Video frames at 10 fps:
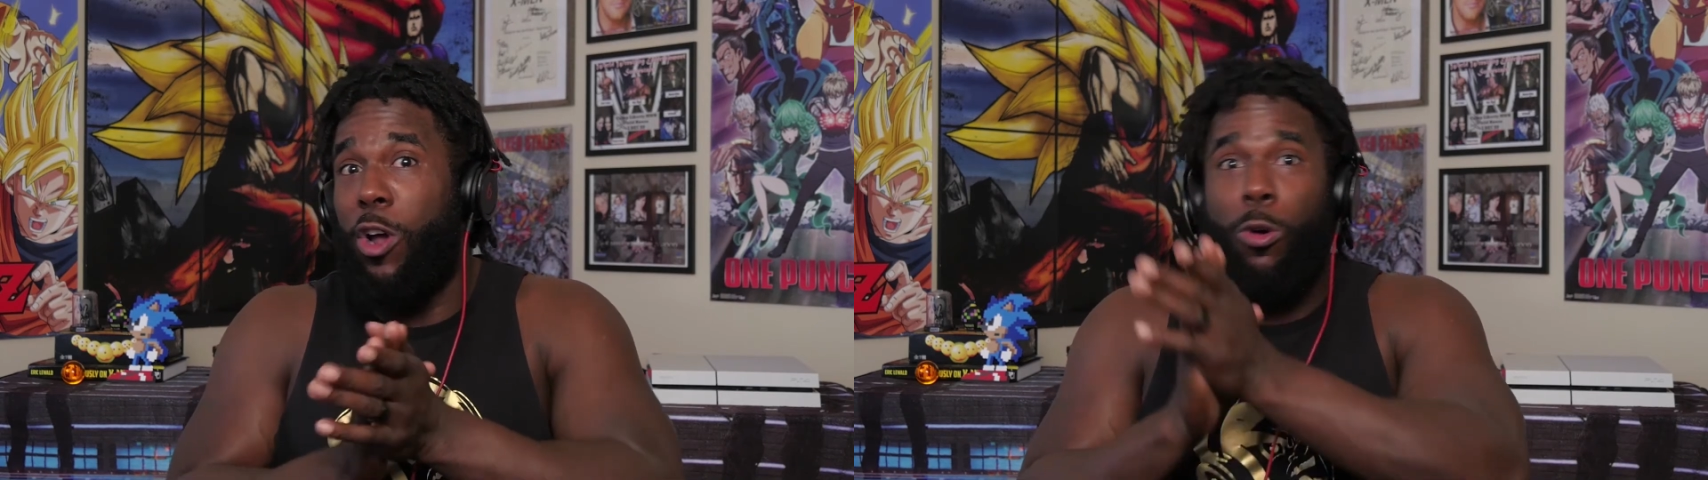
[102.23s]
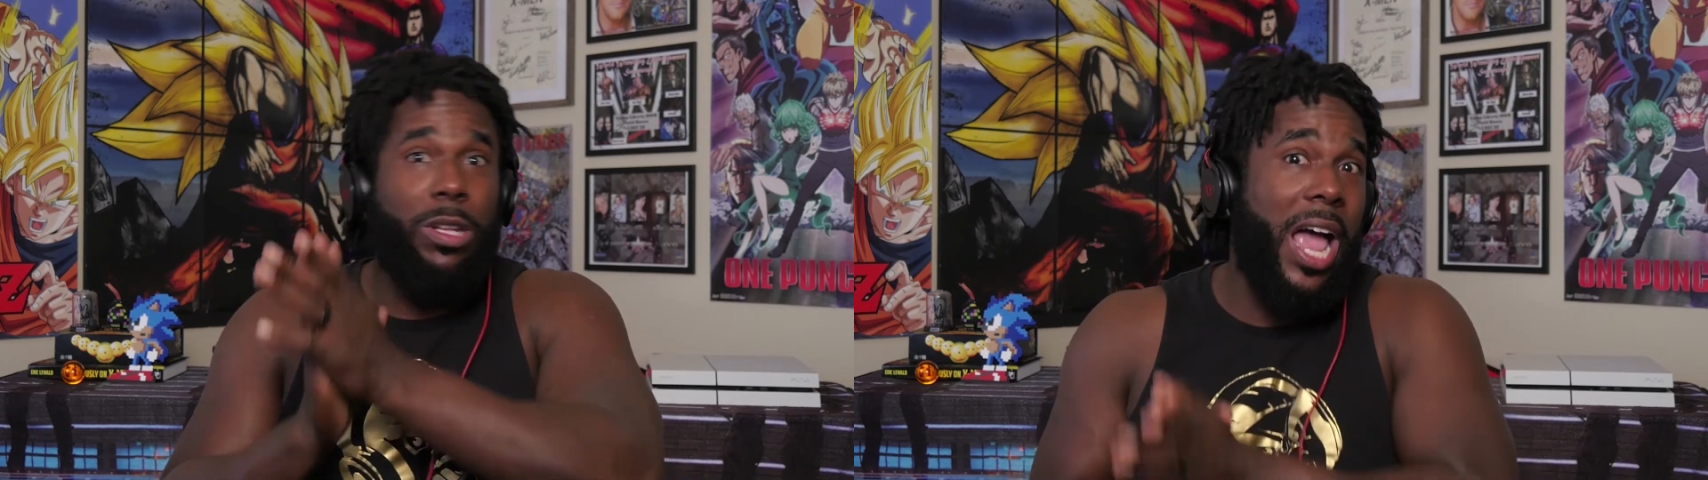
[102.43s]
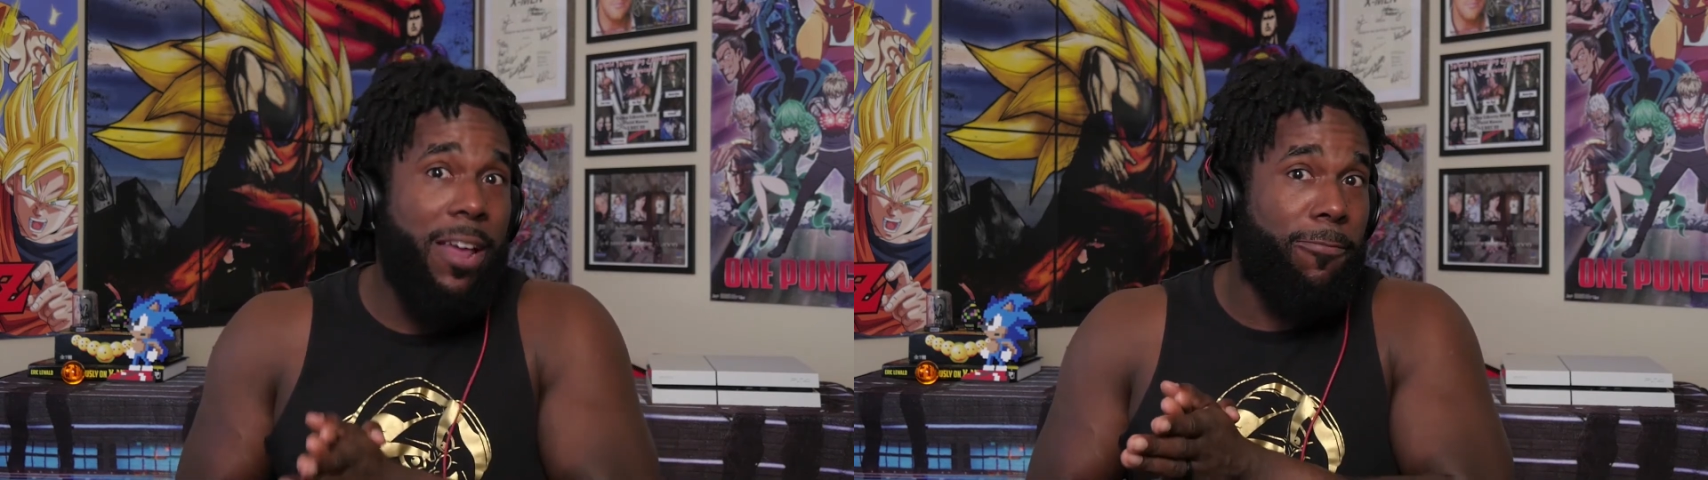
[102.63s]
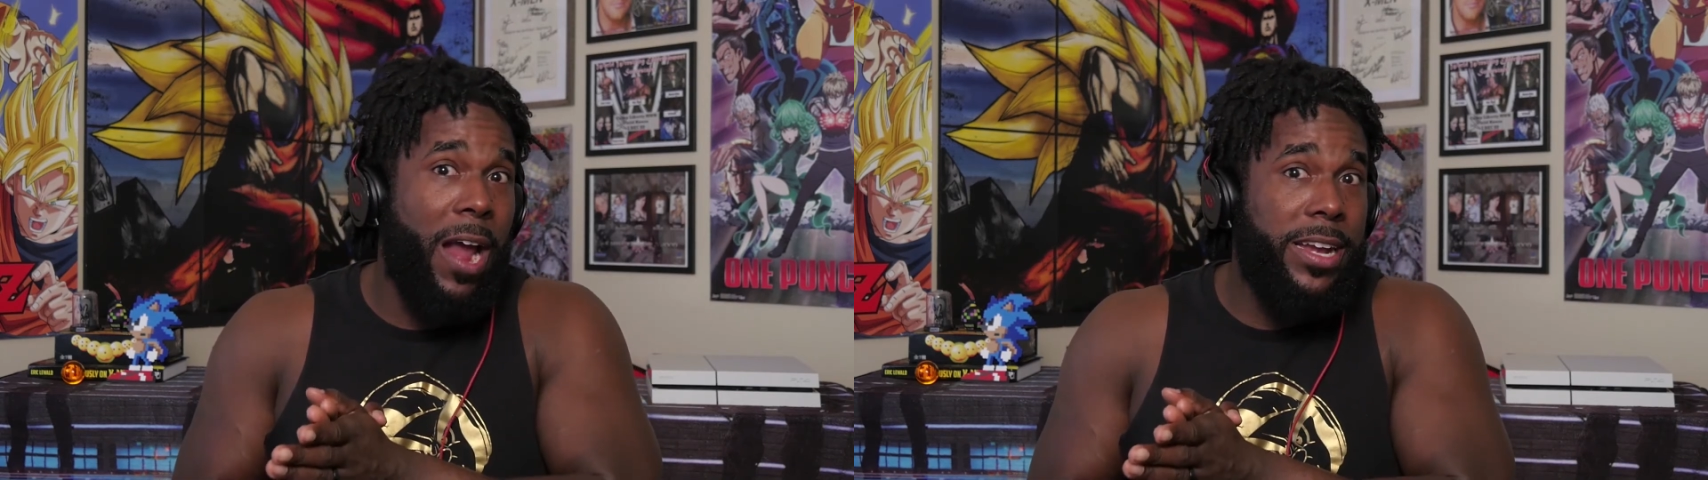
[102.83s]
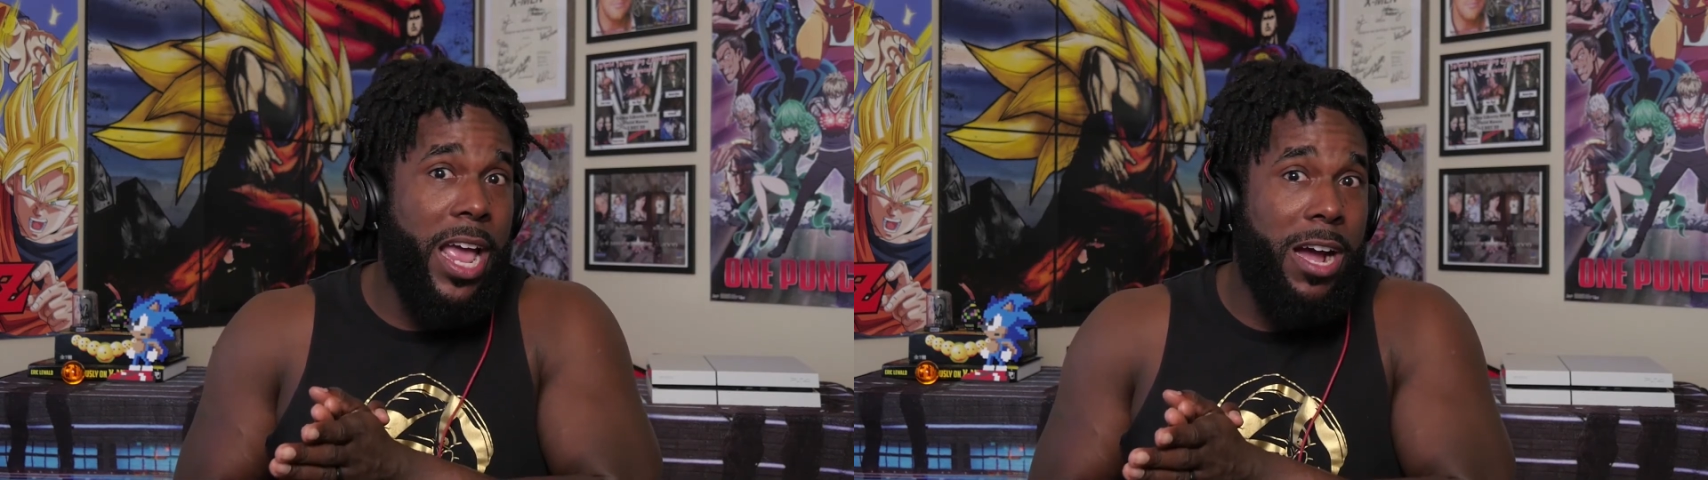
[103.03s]
life
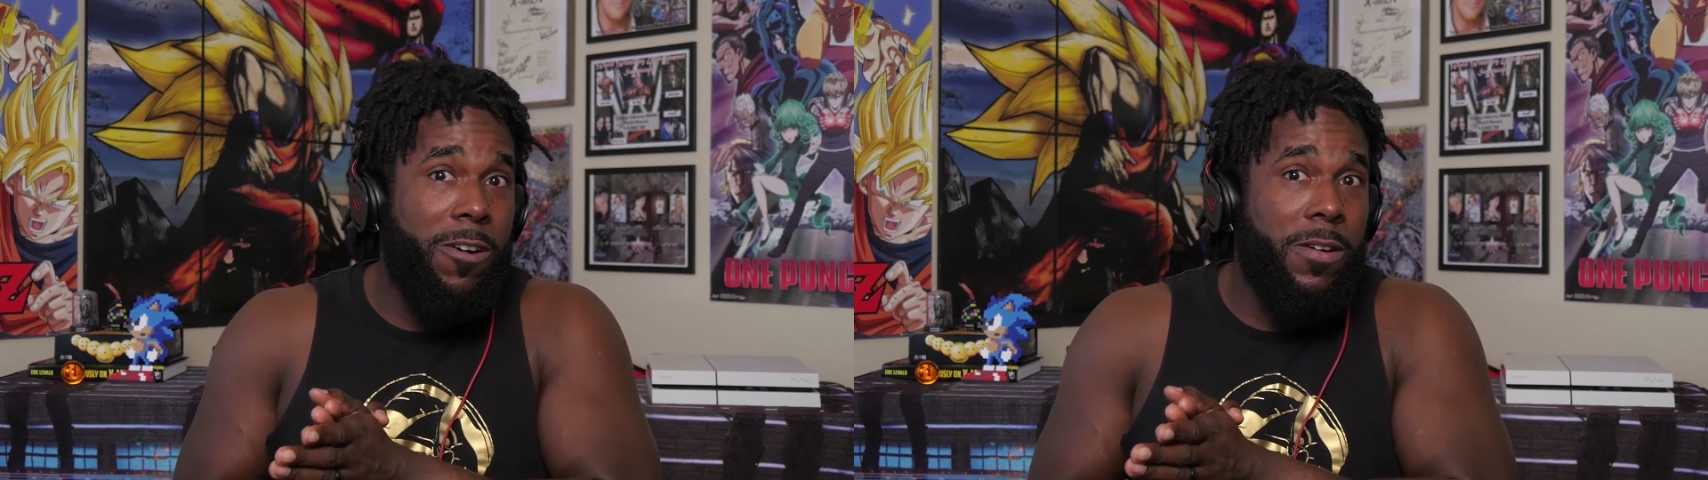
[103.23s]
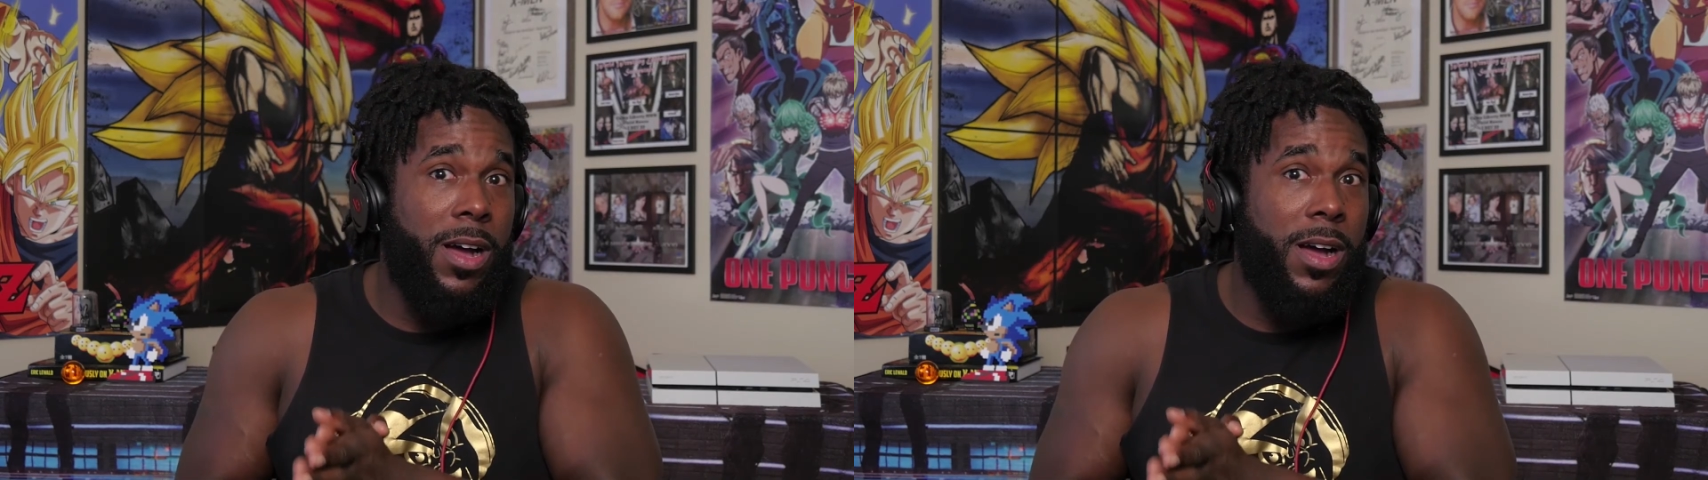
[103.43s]
right now,